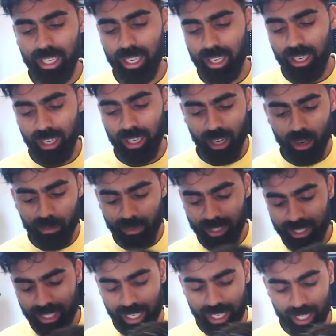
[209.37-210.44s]
Hope
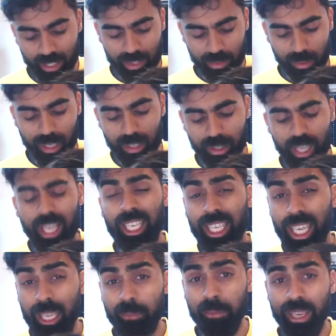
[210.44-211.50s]
that today goes well.
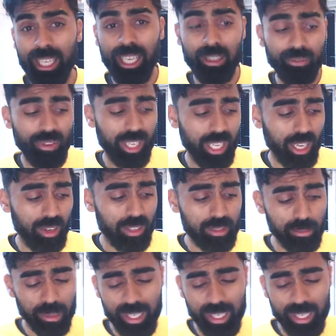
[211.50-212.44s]
Keep making videos,